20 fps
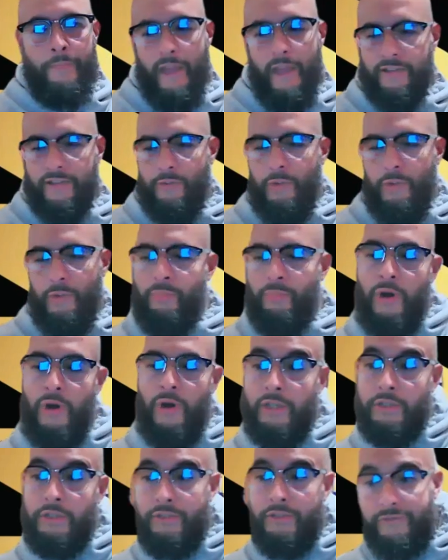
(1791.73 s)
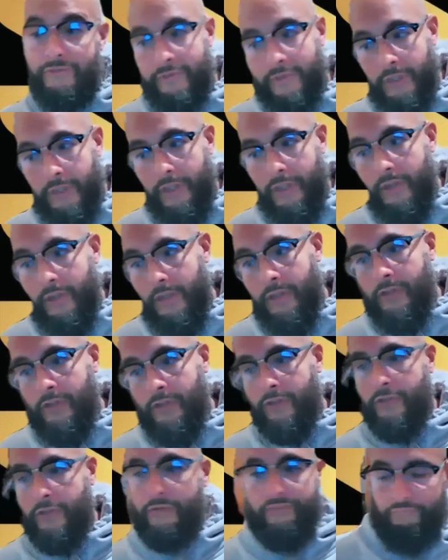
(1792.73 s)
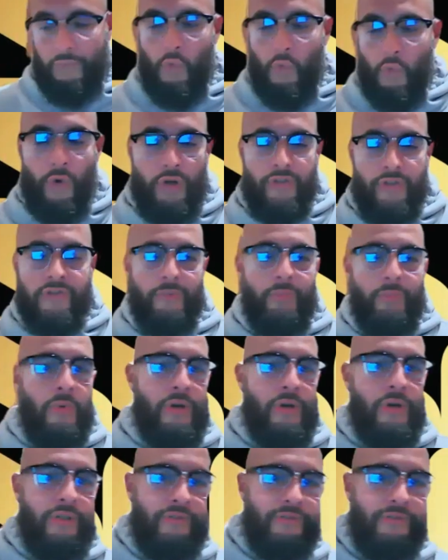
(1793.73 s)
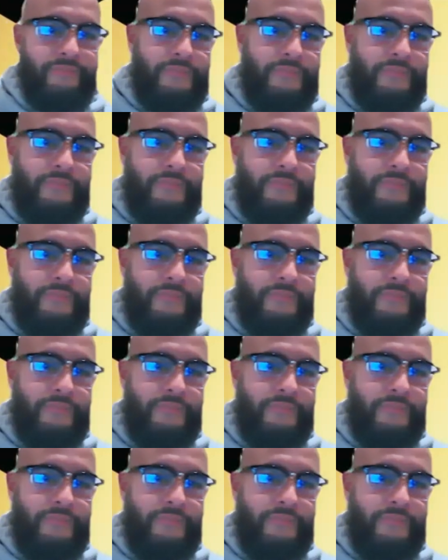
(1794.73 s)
as a byproduct of this word of support?